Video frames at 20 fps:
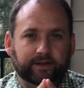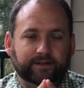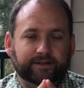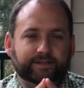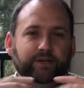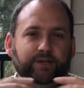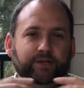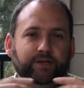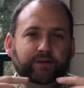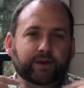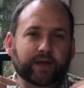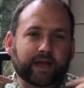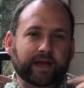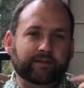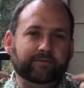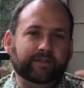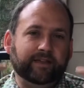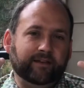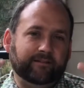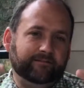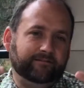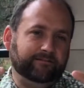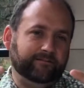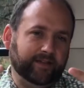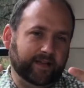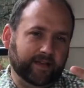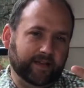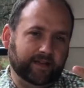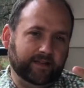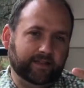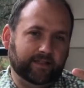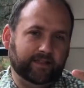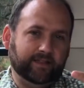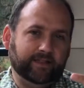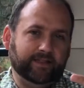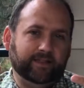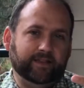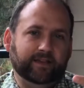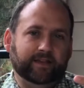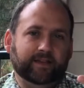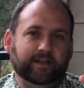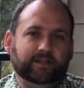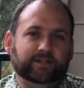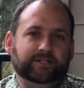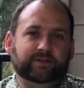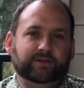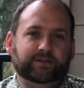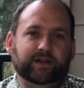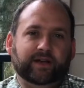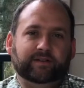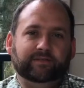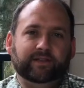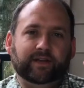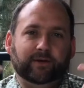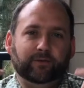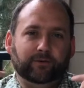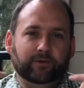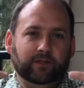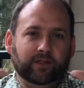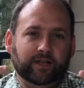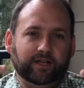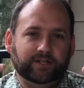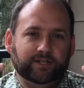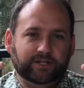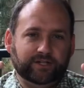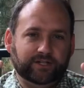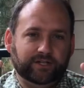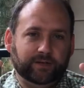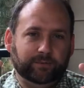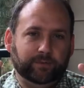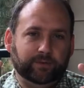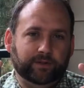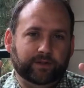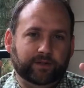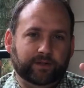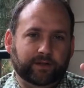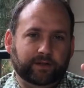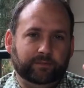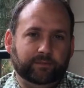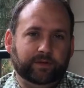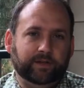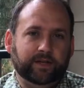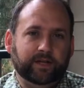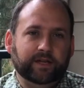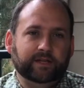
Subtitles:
Do you have that faith? Do you have that relationship with him